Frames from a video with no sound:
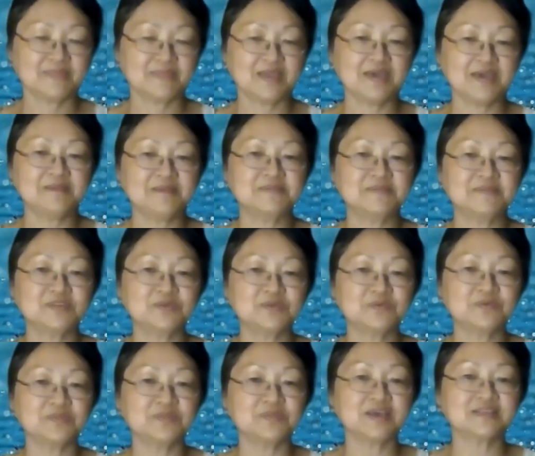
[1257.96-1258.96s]
Okay,
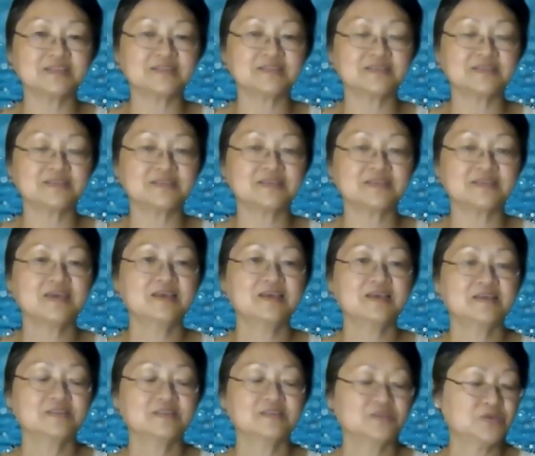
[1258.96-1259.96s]
so that's
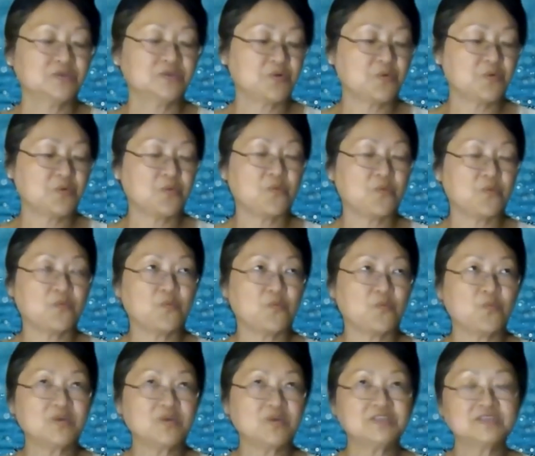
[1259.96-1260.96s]
so.
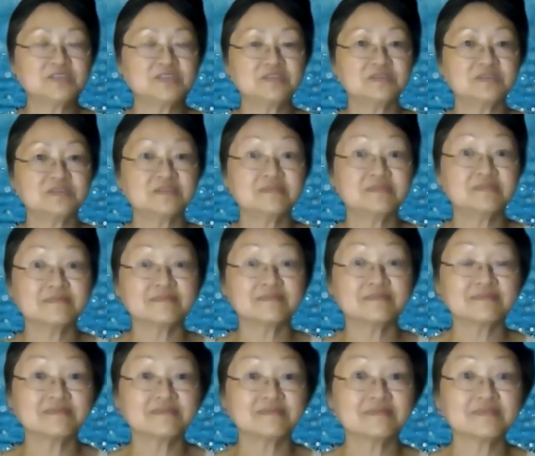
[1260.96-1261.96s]

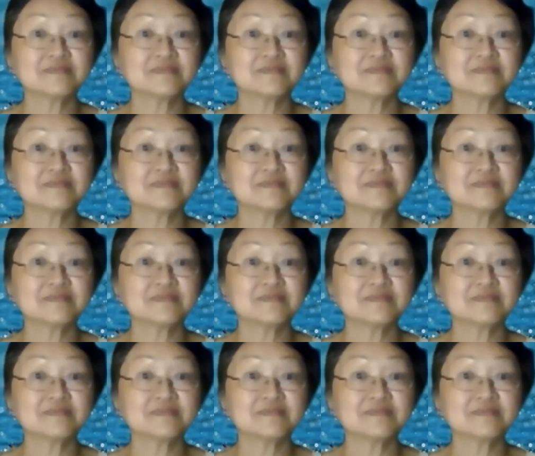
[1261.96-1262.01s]
Vinnie,